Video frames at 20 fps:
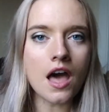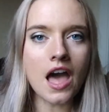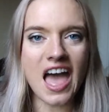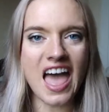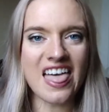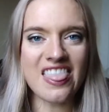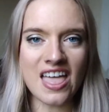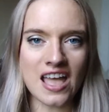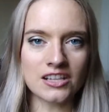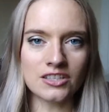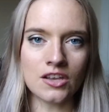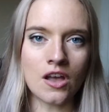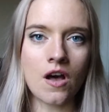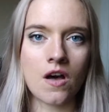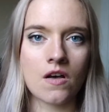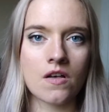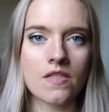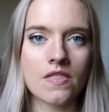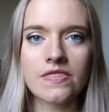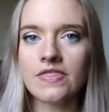And that's
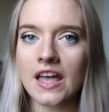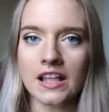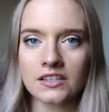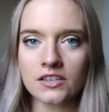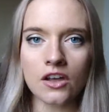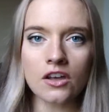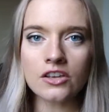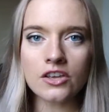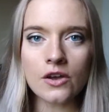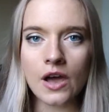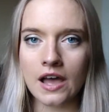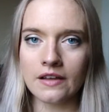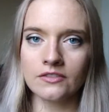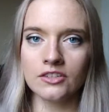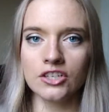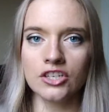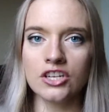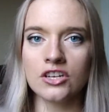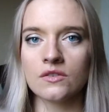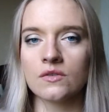all. That's all you have
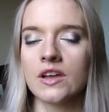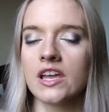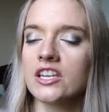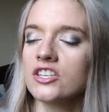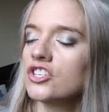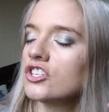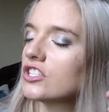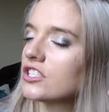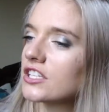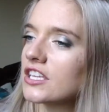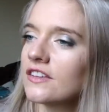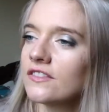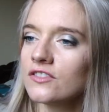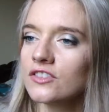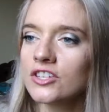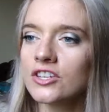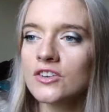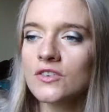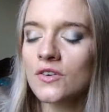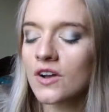to do. It just
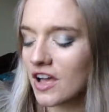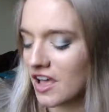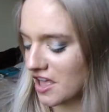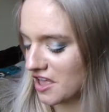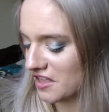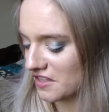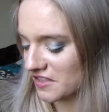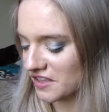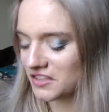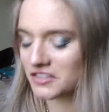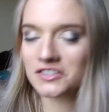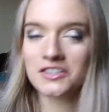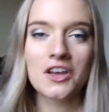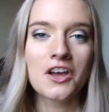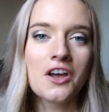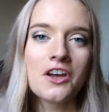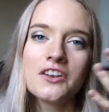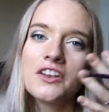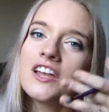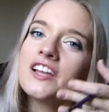gives you this
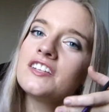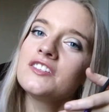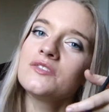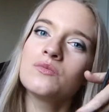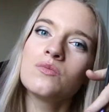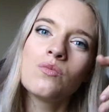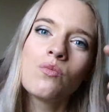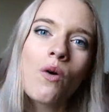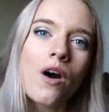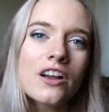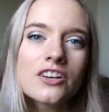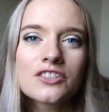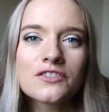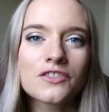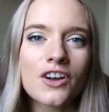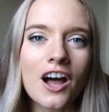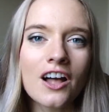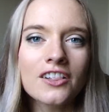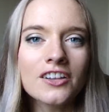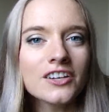nice wash
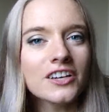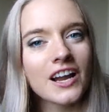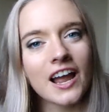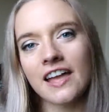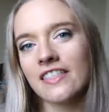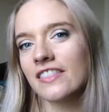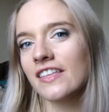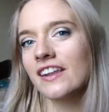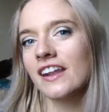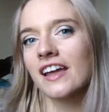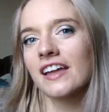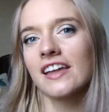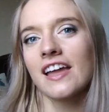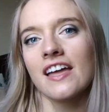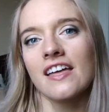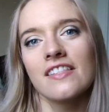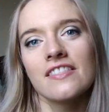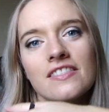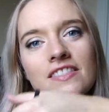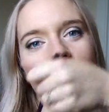of color, and then I
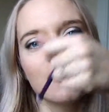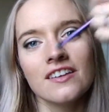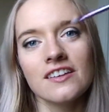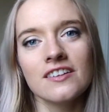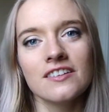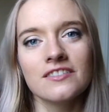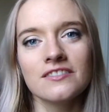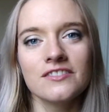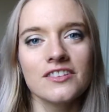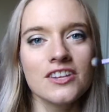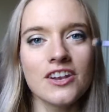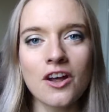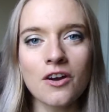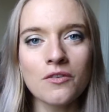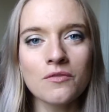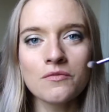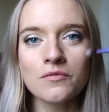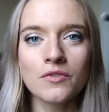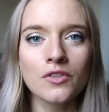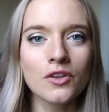get the, you
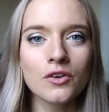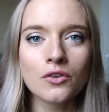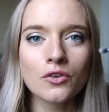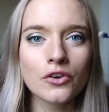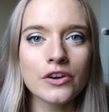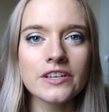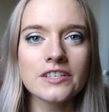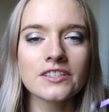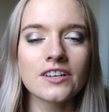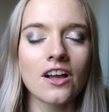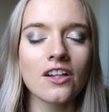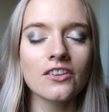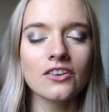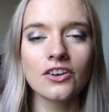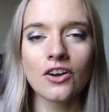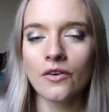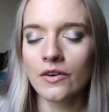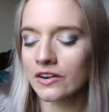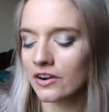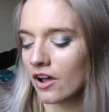know, little crease color
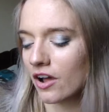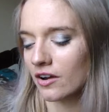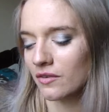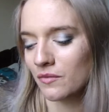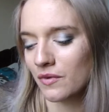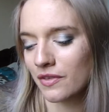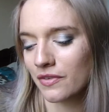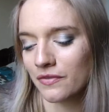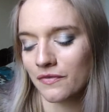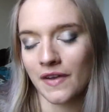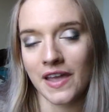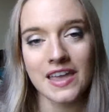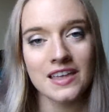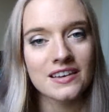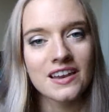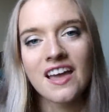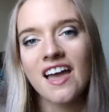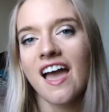going on with Faint.